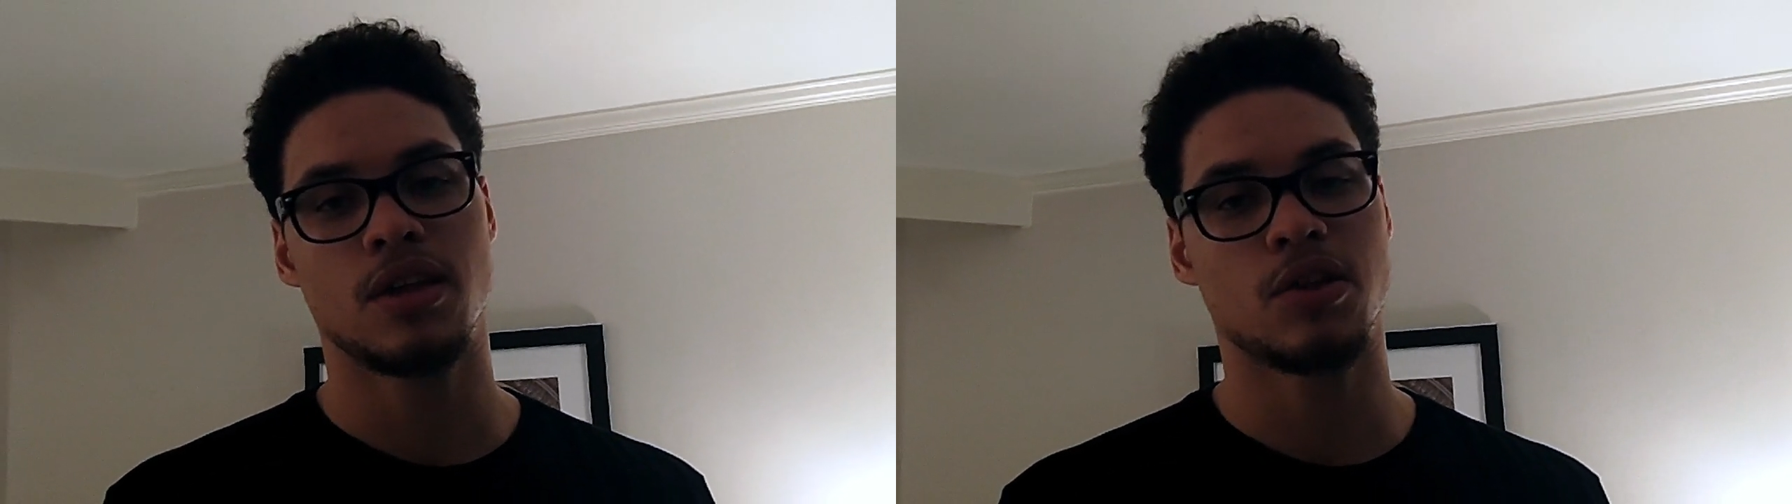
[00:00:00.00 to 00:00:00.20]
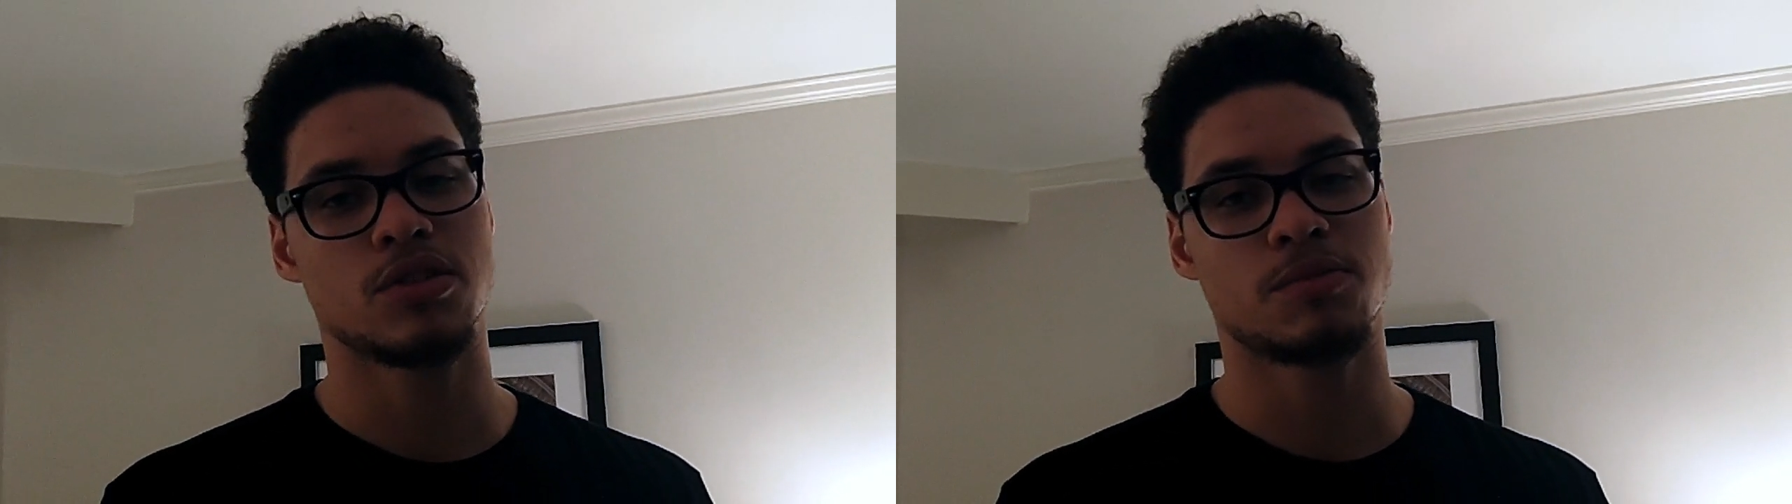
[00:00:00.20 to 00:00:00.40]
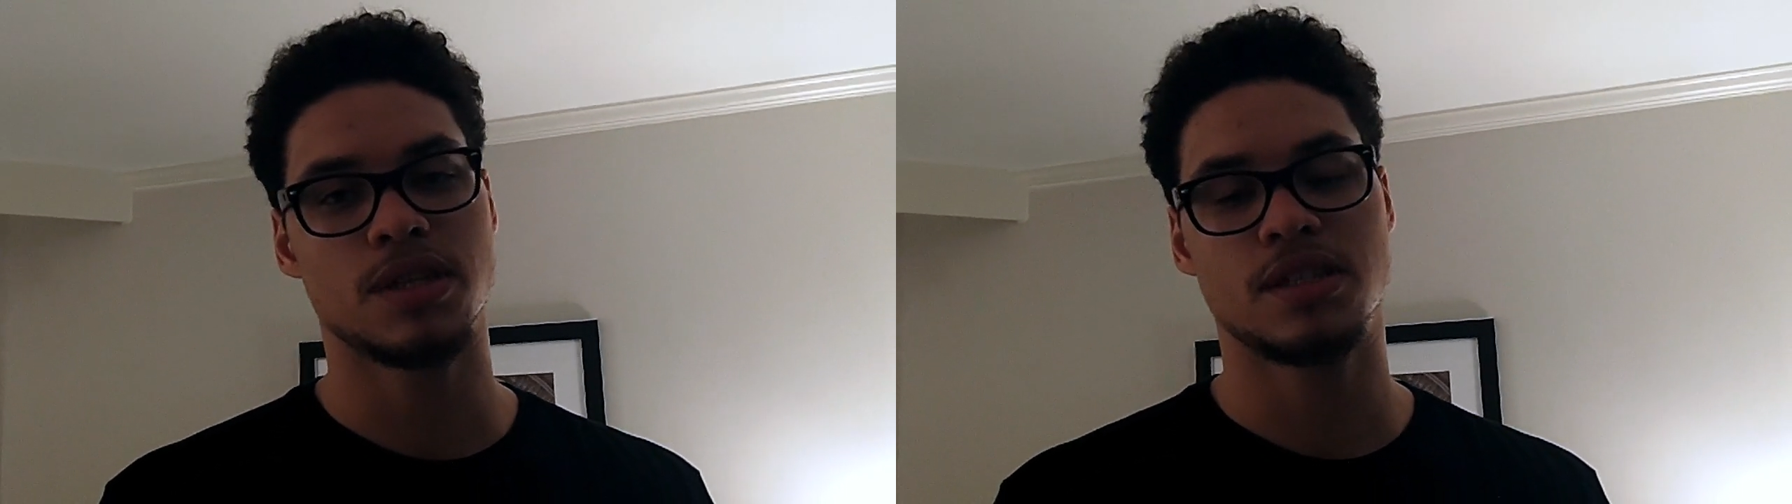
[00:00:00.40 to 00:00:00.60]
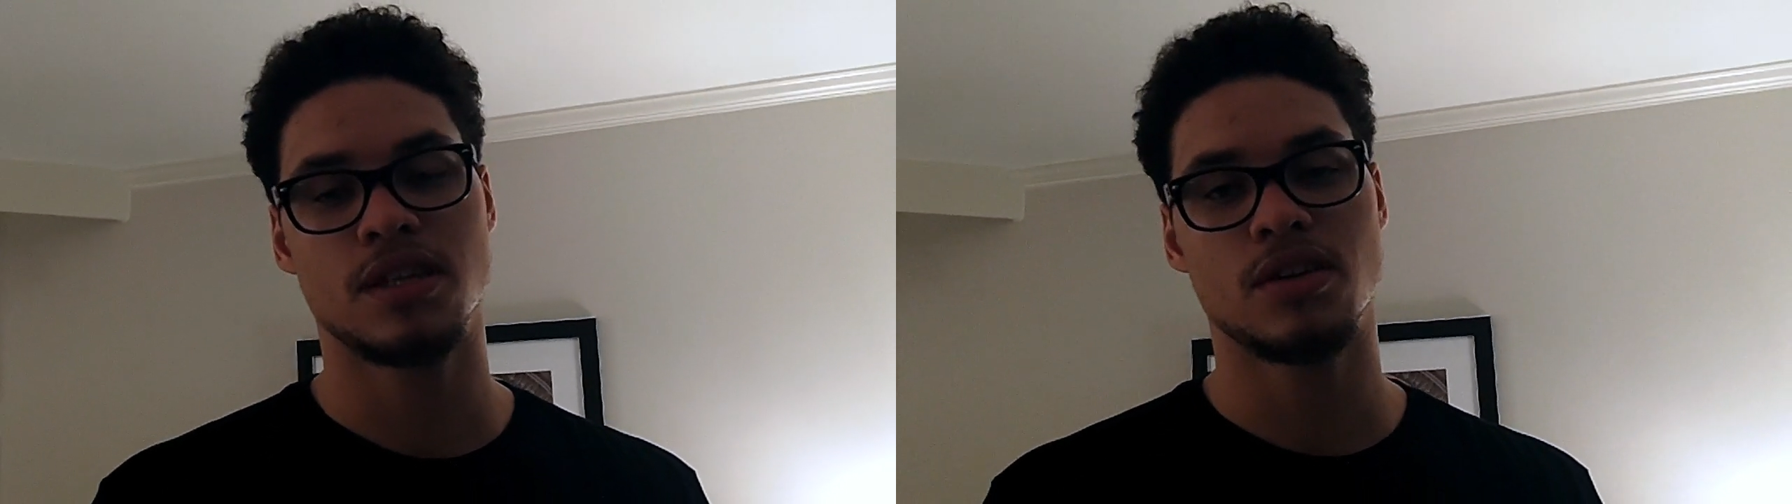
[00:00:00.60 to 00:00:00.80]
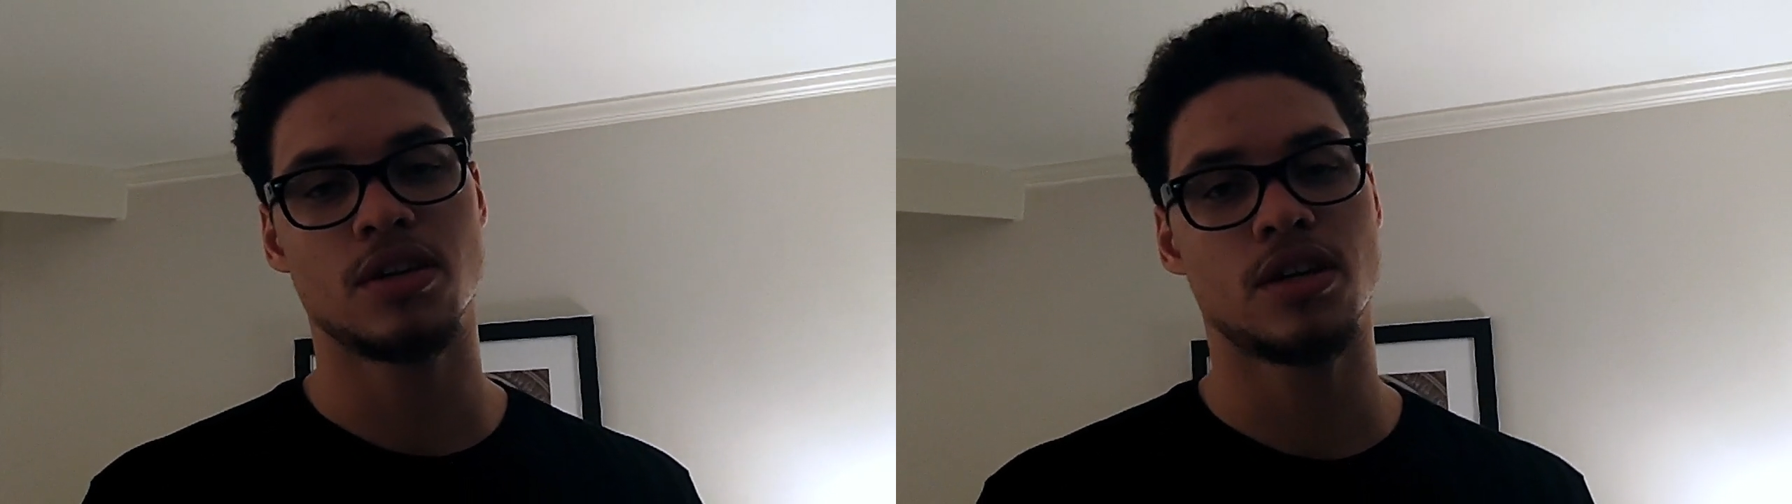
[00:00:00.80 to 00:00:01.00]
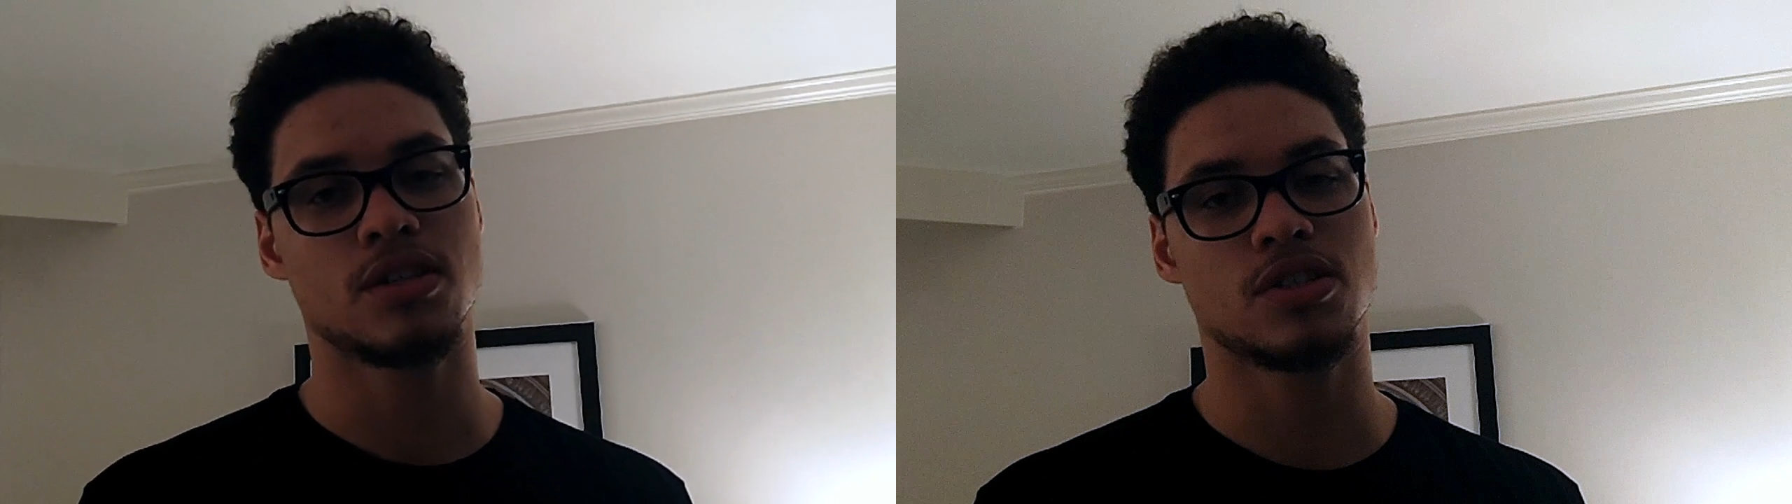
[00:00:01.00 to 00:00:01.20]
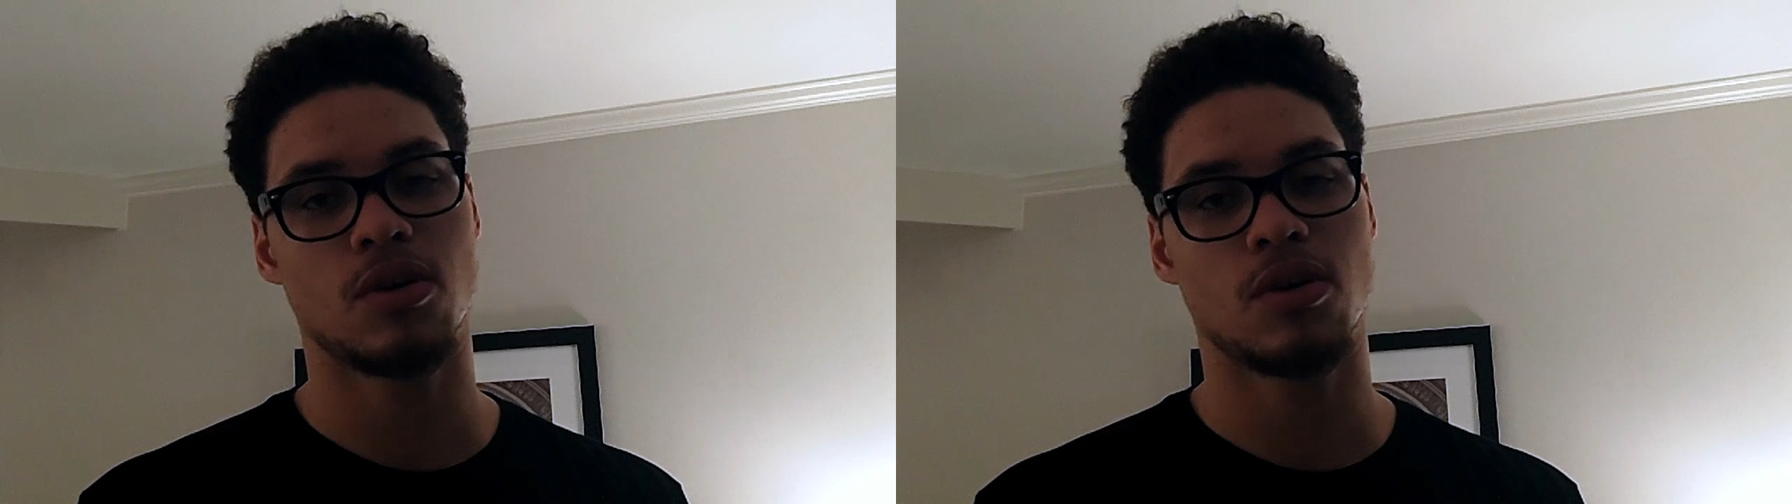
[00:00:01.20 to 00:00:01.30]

you know it's my senior year,